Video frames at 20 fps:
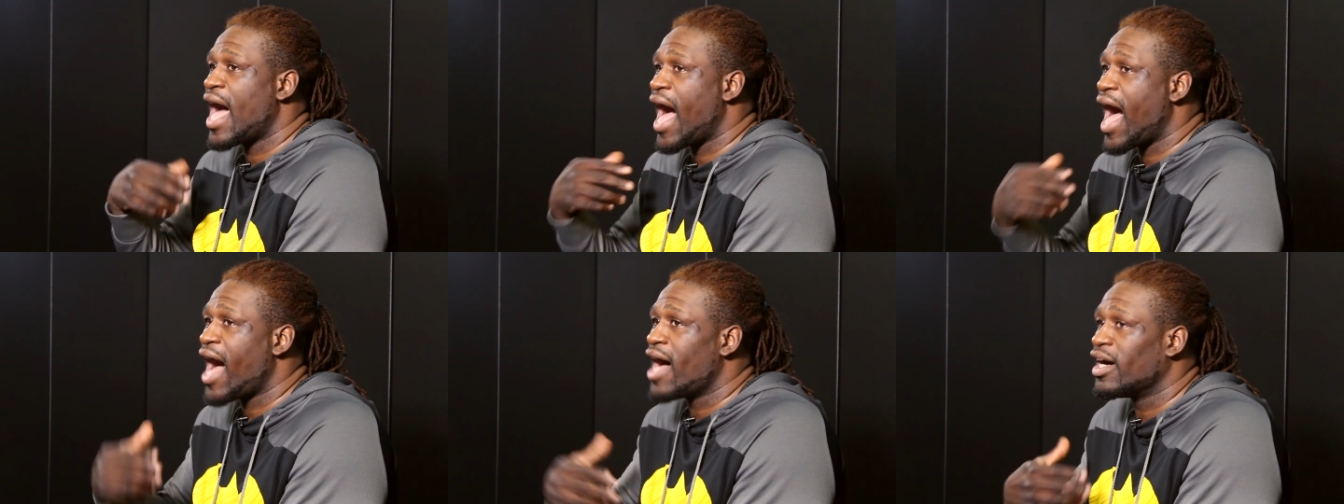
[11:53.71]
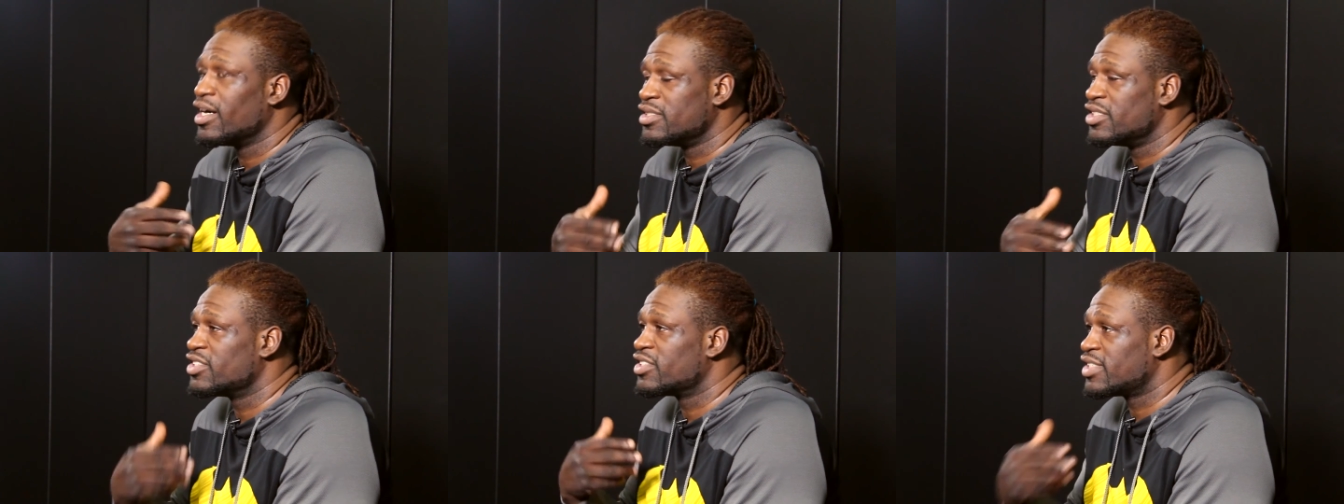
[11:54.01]
I
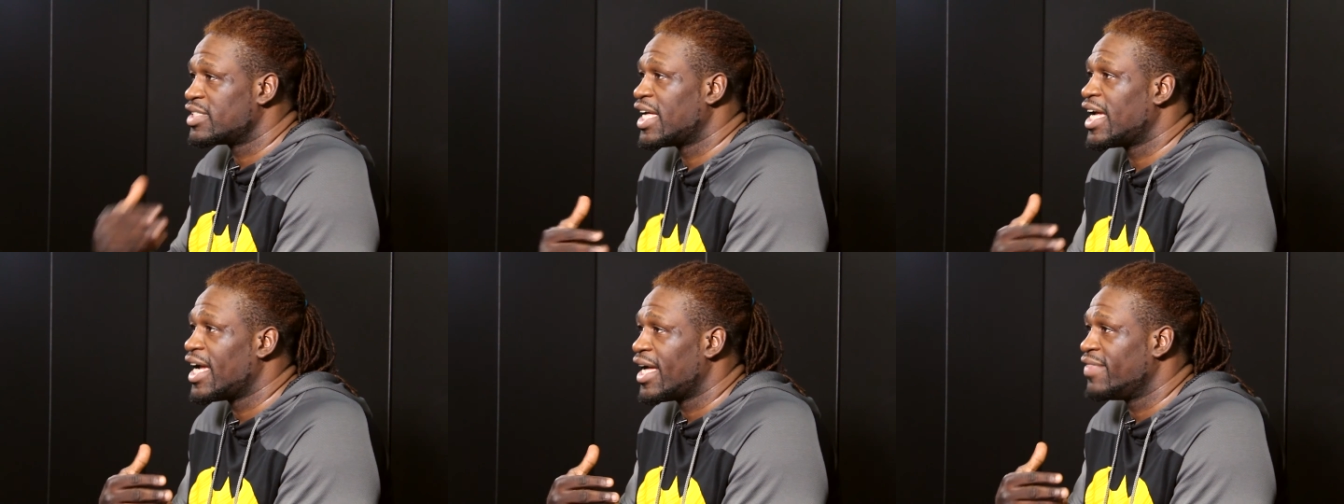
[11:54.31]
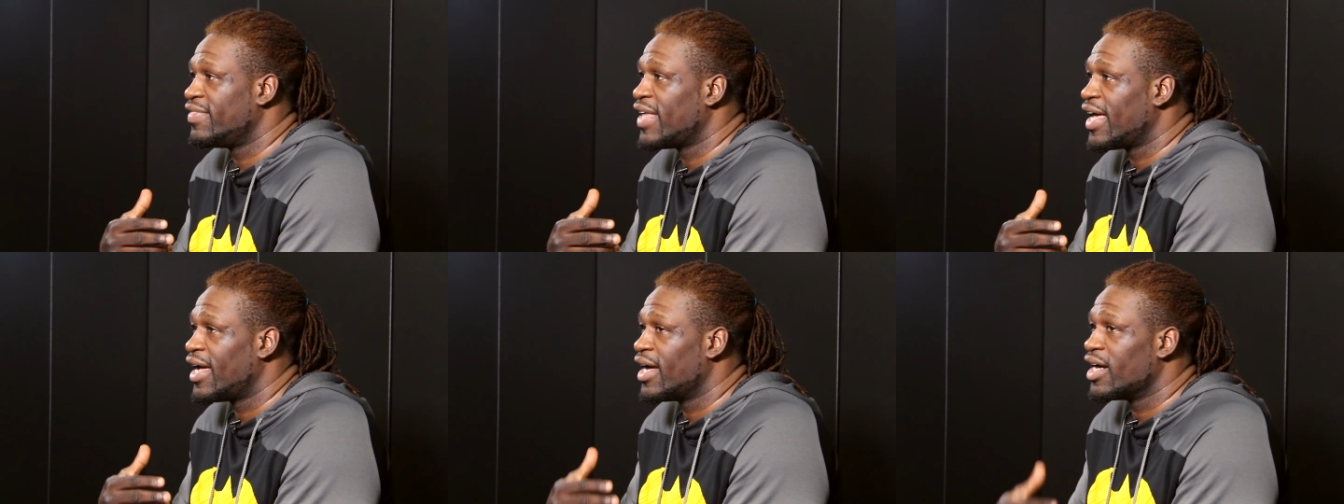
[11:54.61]

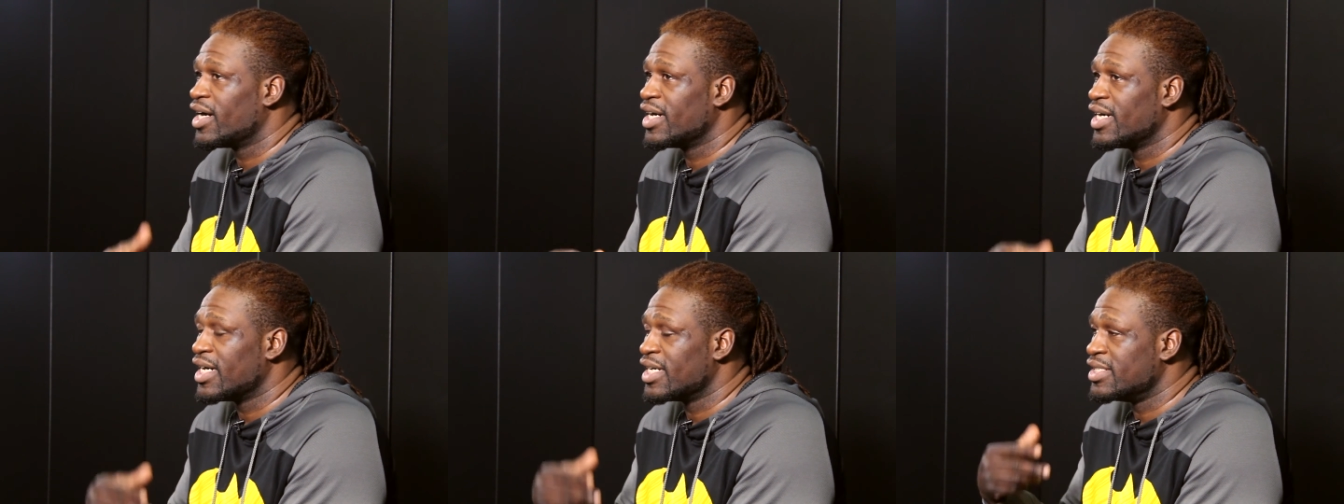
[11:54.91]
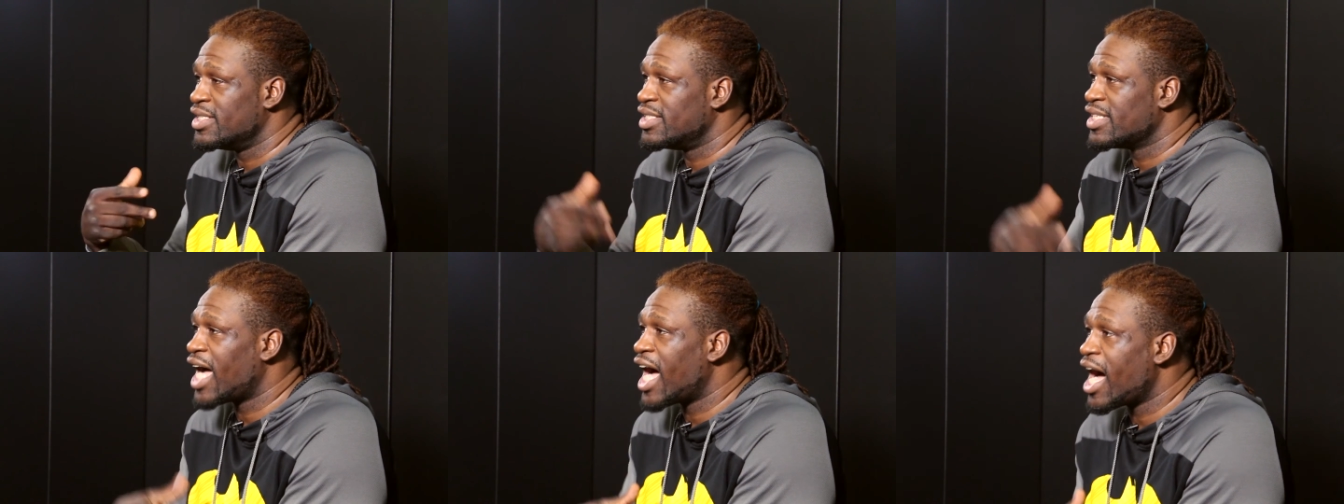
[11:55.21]
understand that
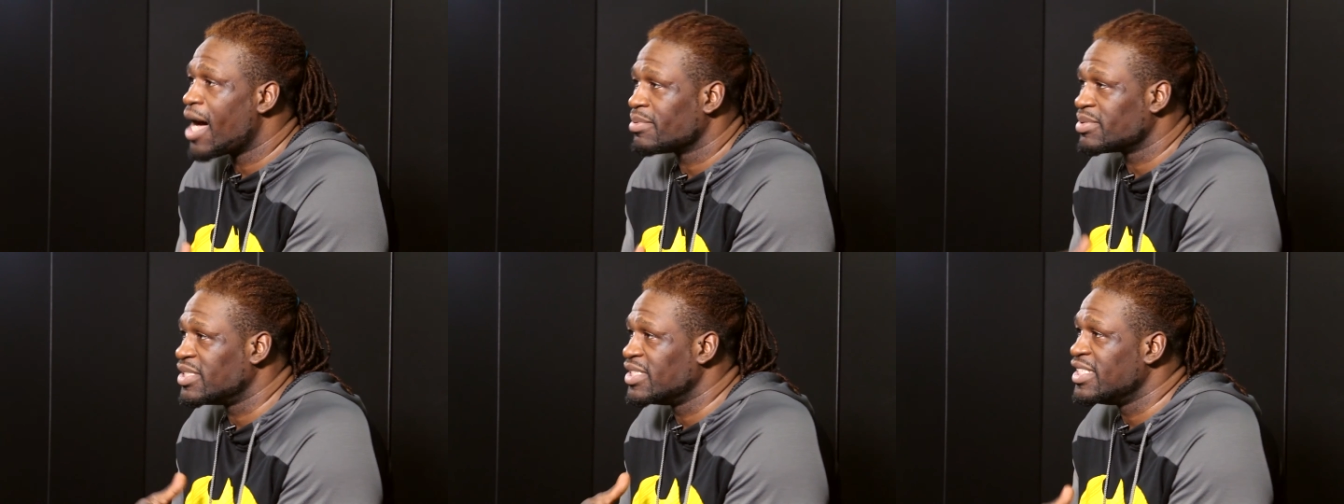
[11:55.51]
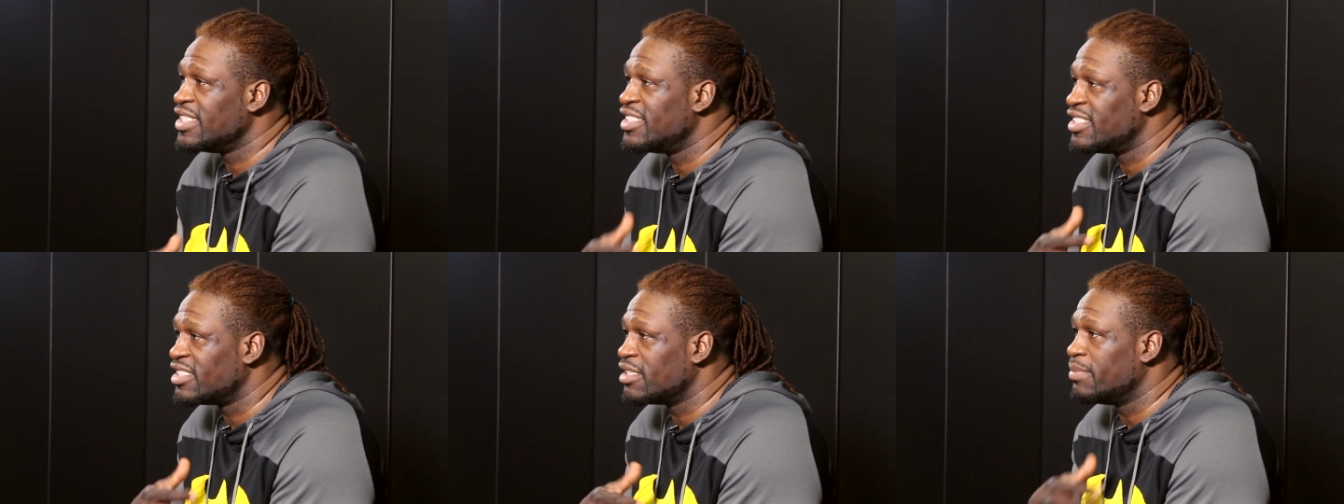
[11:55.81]
a job
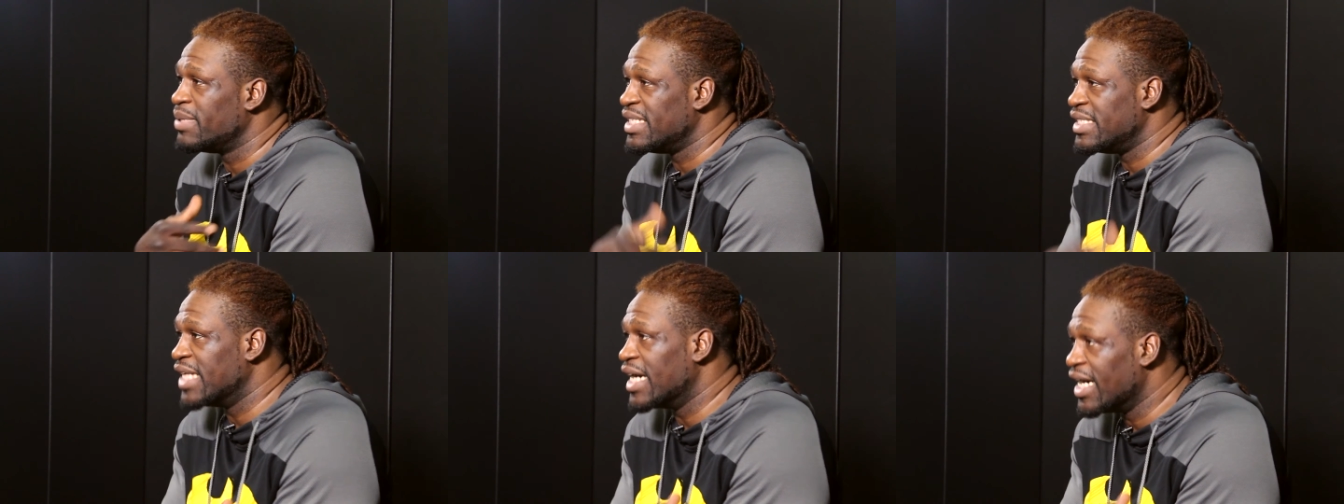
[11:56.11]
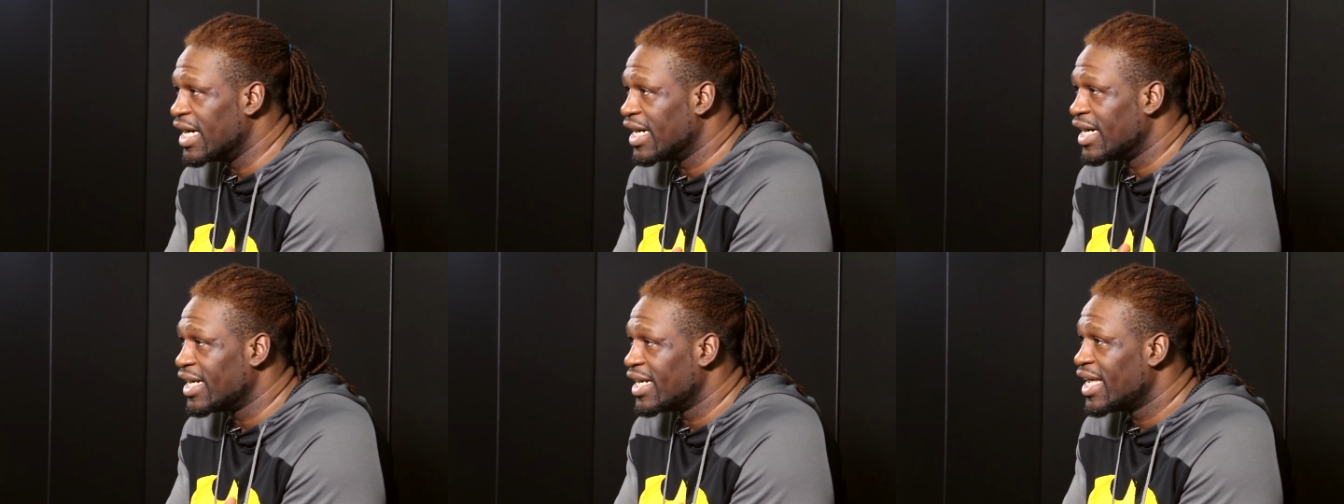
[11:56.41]
needs to be
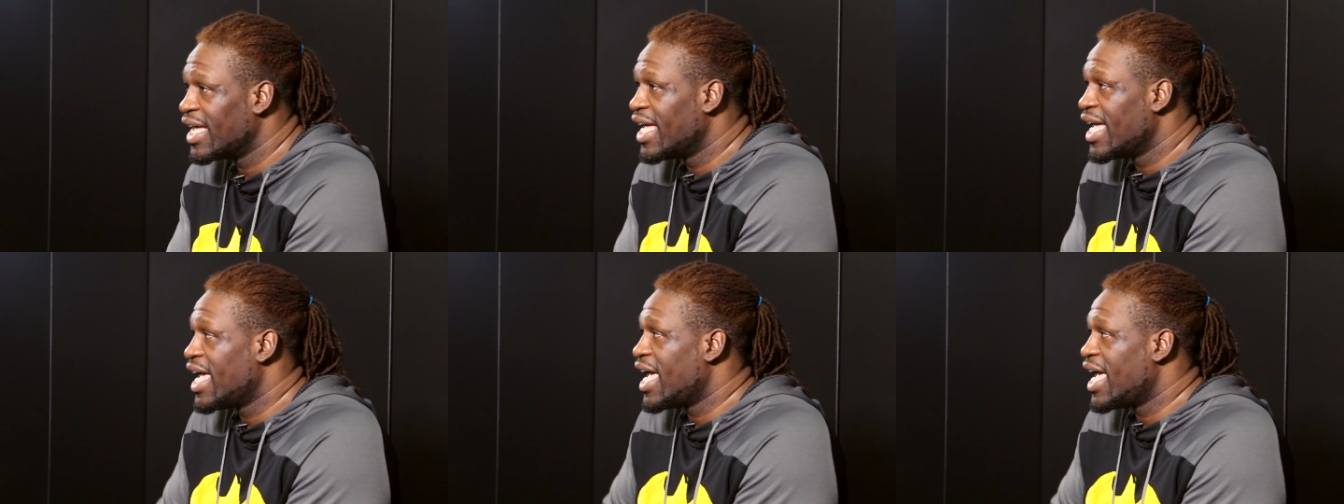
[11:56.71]
done,